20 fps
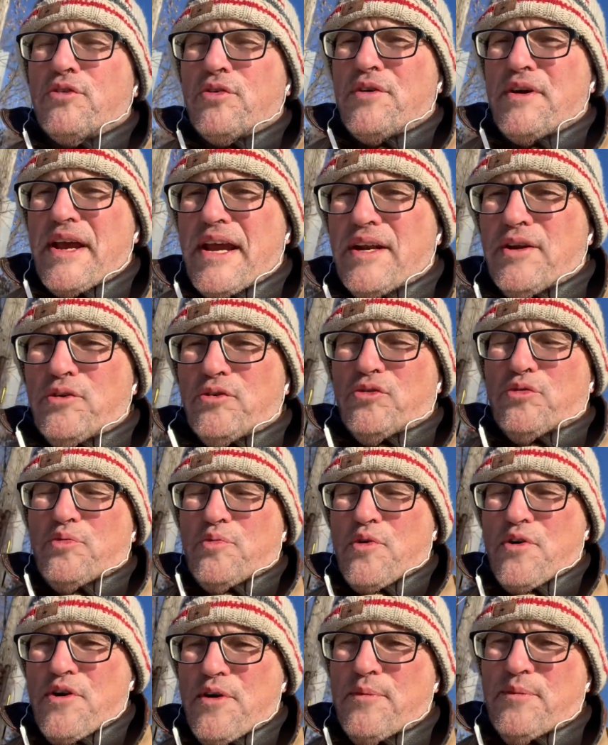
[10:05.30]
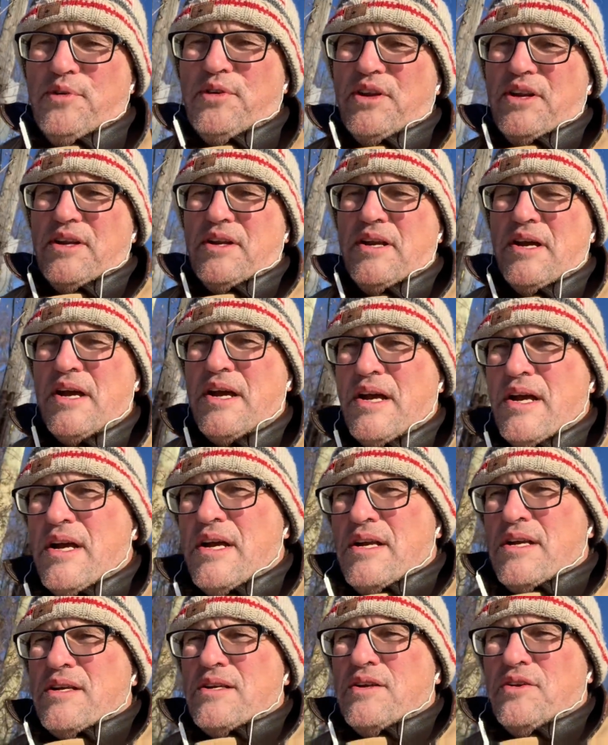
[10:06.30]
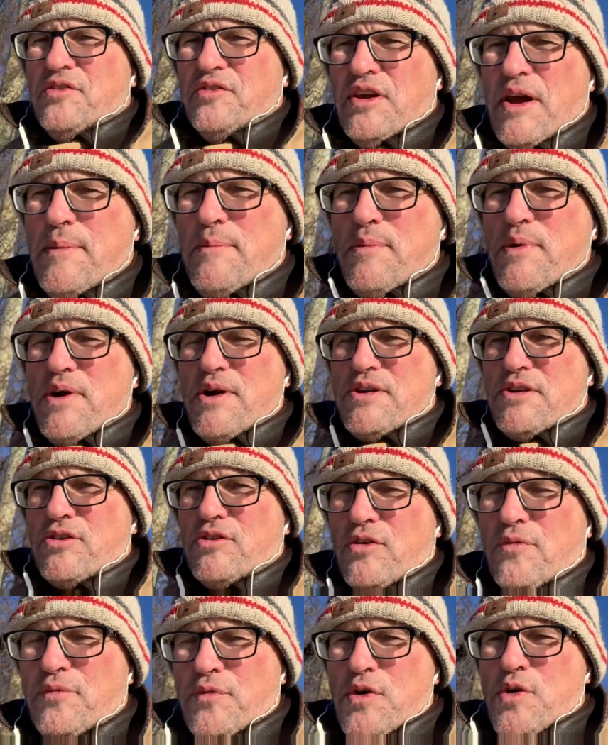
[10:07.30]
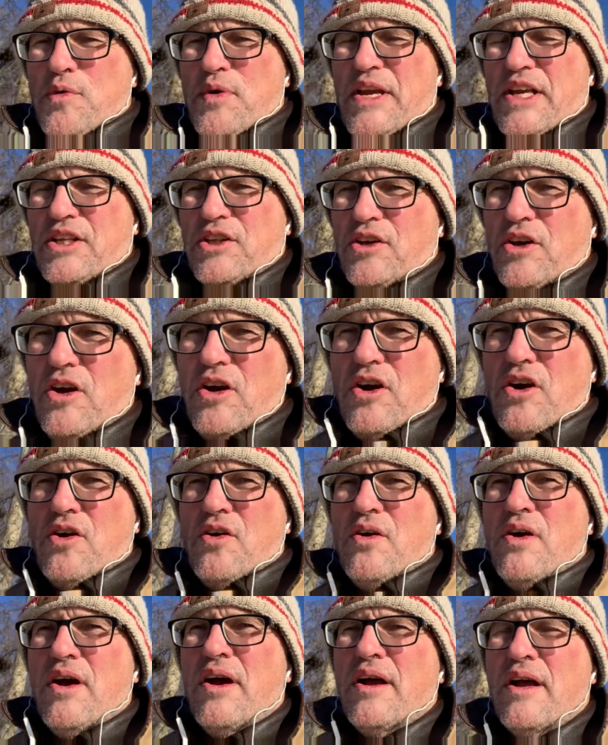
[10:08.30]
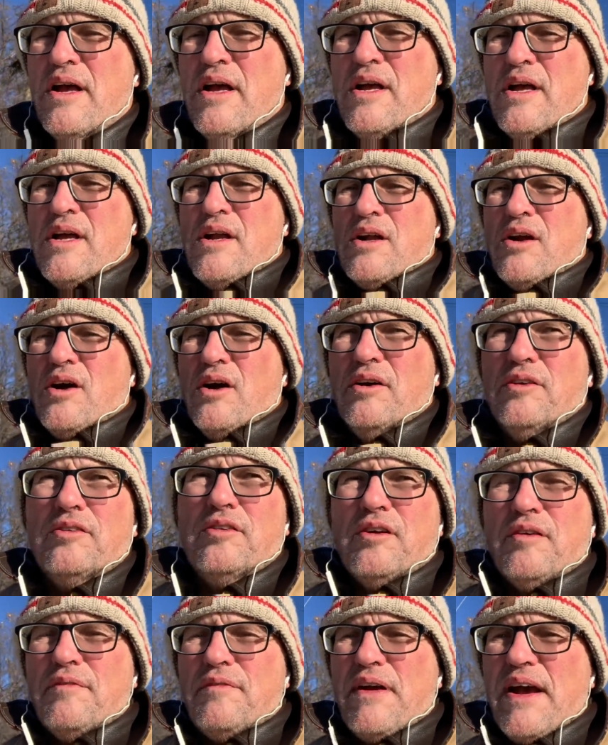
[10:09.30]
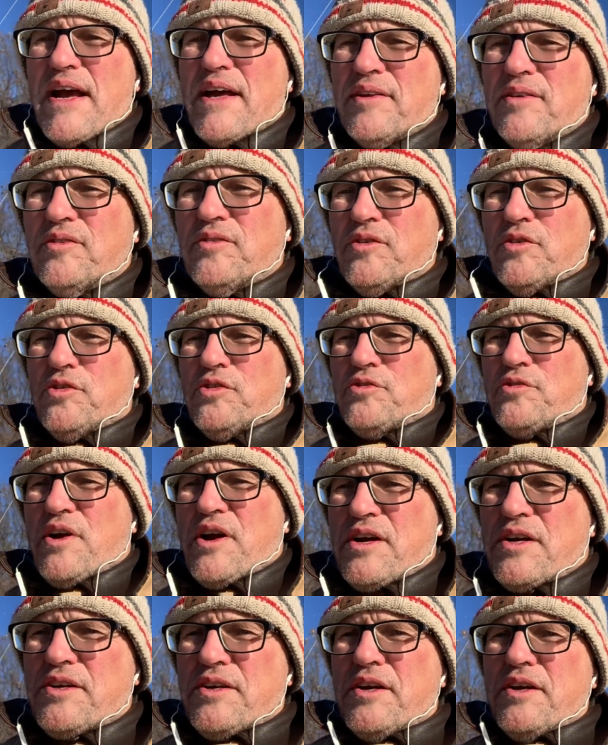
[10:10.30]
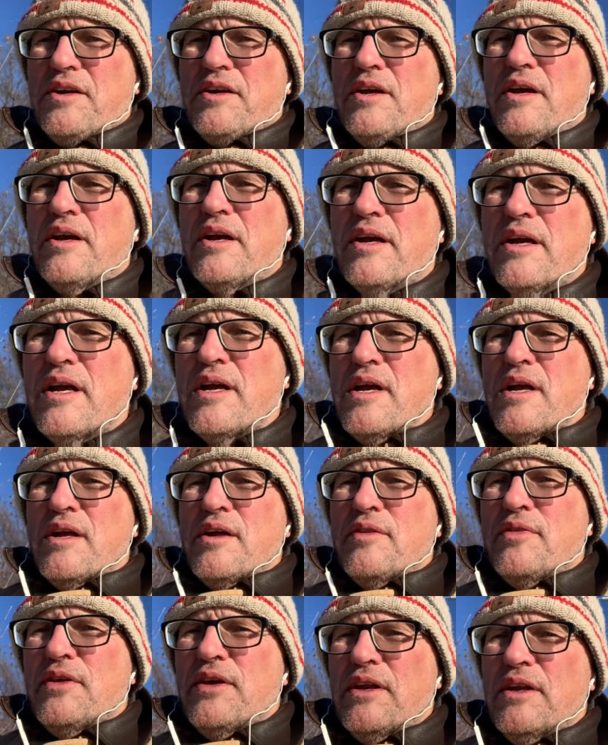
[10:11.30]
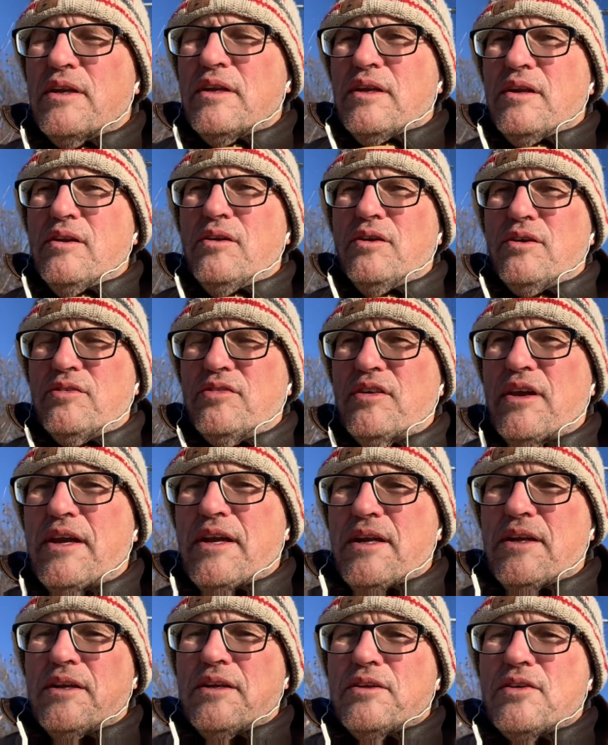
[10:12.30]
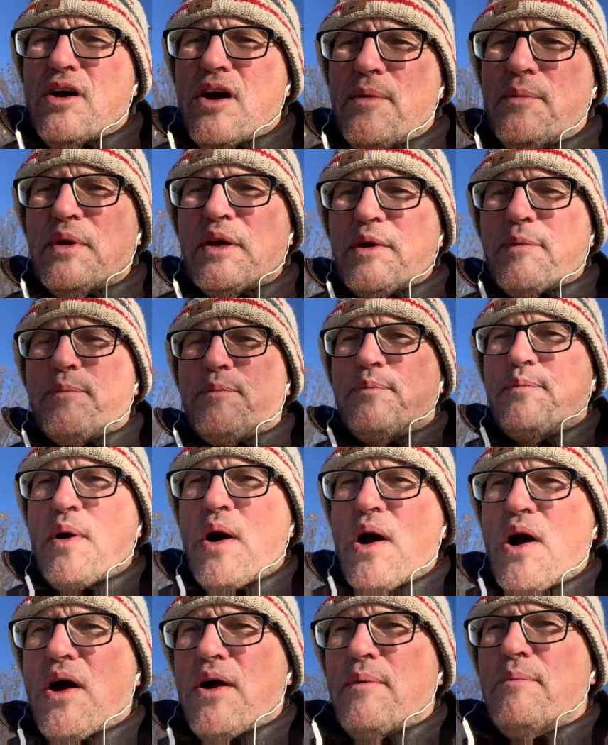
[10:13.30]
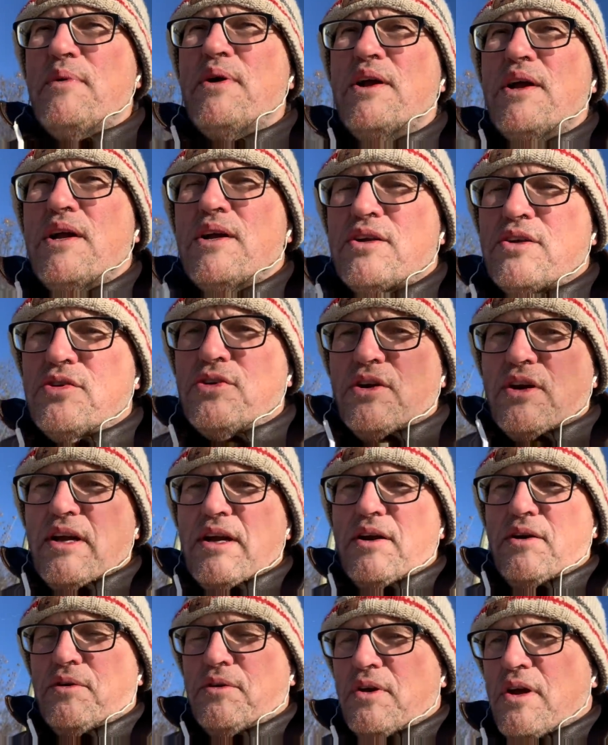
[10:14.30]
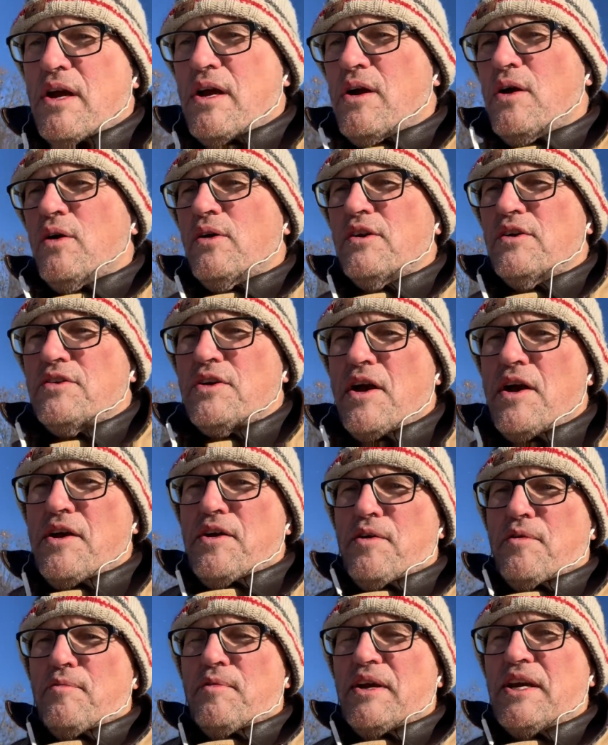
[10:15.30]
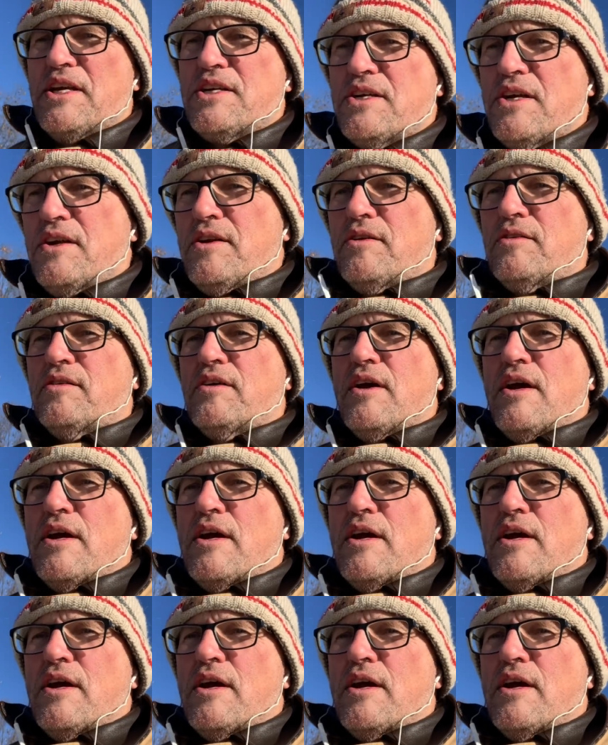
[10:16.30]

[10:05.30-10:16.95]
tornado swarms in December just a few weeks ago causing vast destruction that it looks like an atomic bomb took out entire regions.